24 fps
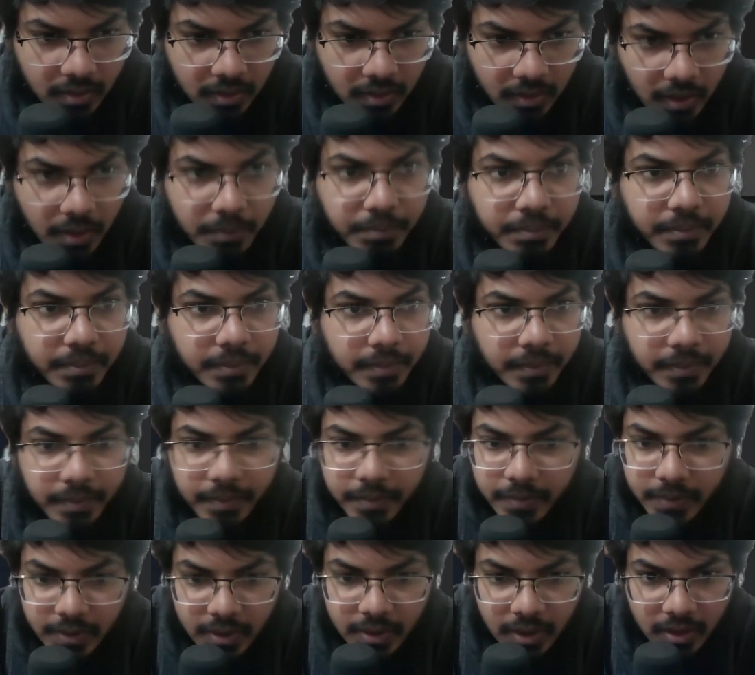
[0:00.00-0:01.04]
Yep.
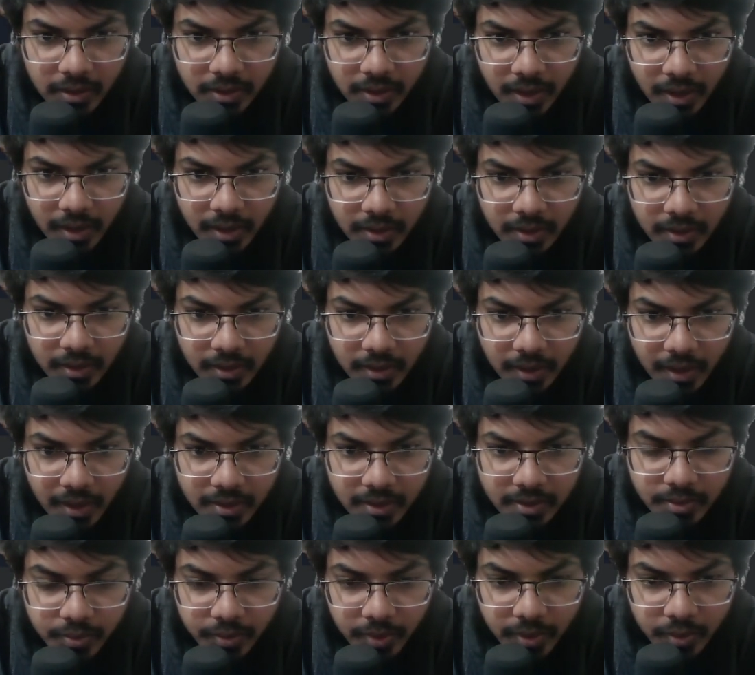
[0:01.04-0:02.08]
Done. And
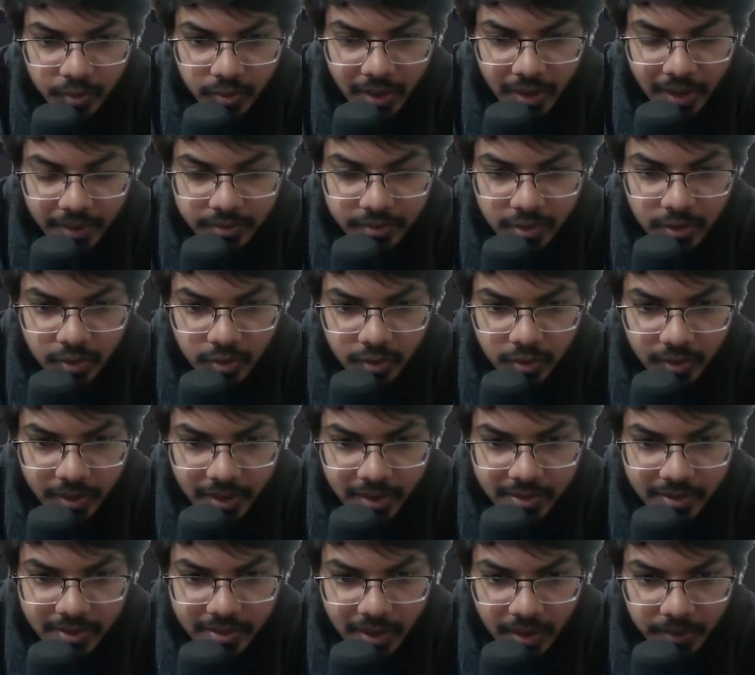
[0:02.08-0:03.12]
next what we have to do
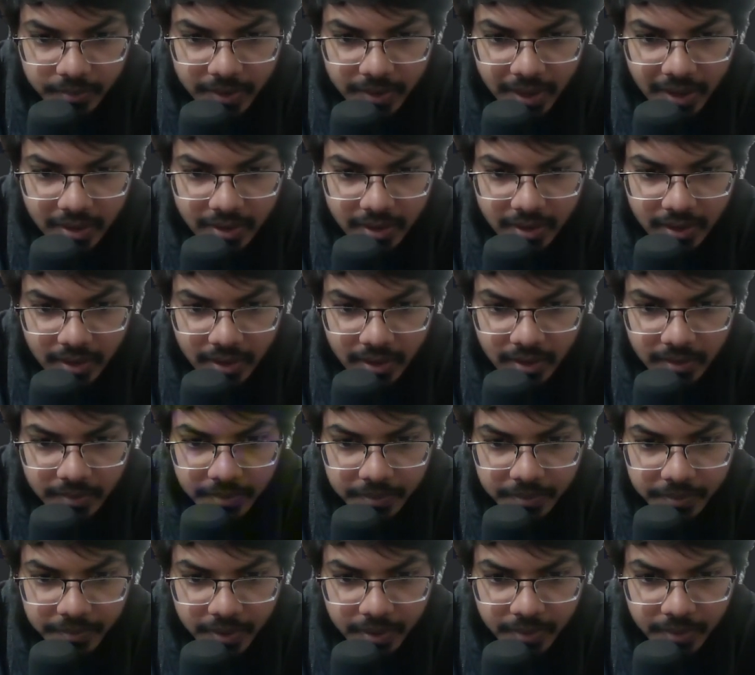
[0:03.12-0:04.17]
is update the
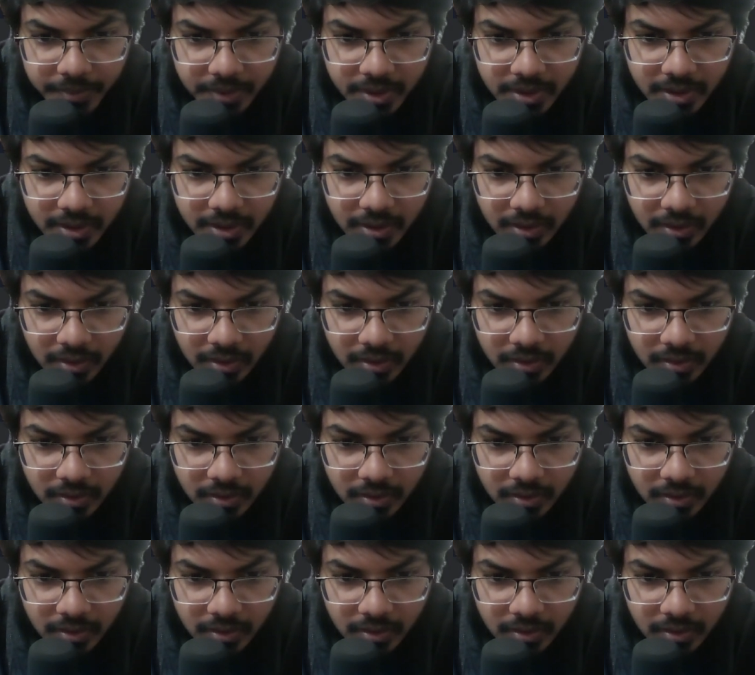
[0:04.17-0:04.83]
permission.